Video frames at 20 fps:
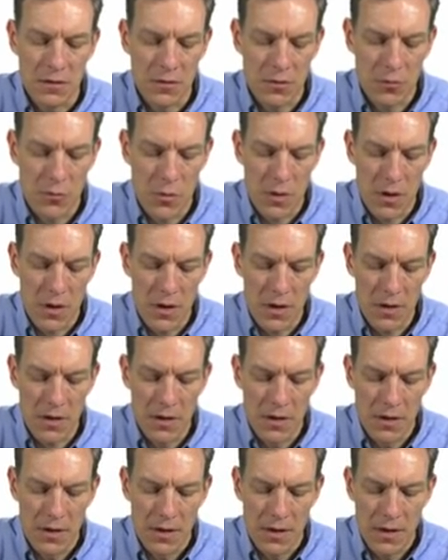to
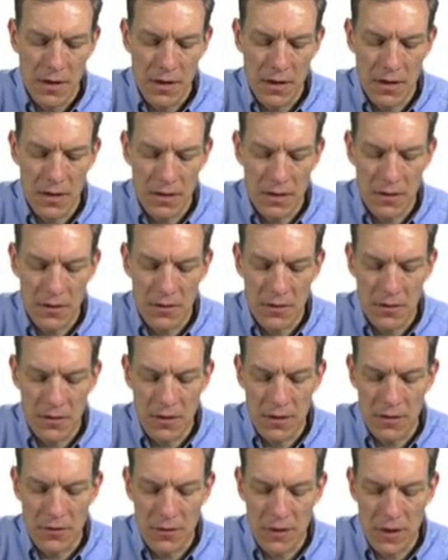1, and
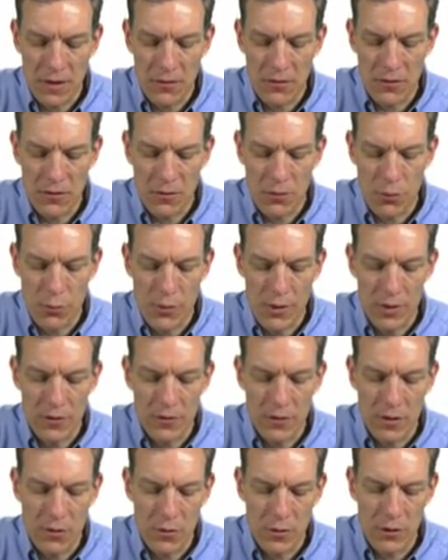in this case 3
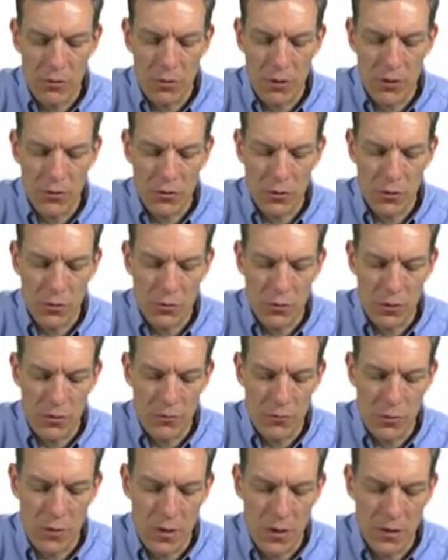is the only cross-holder
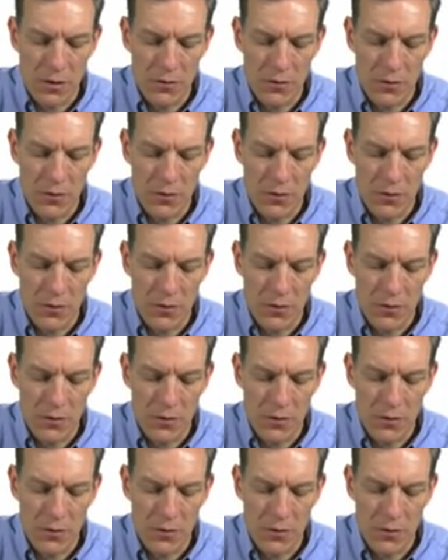of 1,